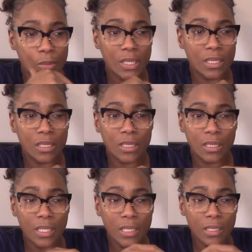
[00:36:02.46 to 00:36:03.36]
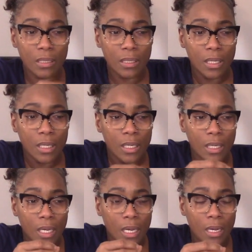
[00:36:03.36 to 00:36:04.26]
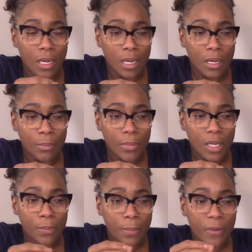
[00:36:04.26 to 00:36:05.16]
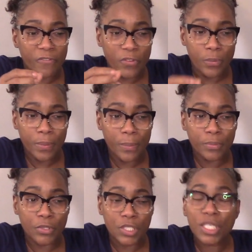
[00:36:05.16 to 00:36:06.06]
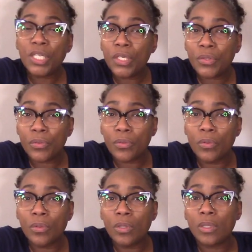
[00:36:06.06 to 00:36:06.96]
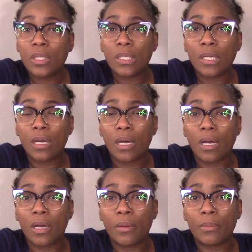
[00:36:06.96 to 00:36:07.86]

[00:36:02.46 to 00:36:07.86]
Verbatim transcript: me, she said, uh, a few people she knew uh,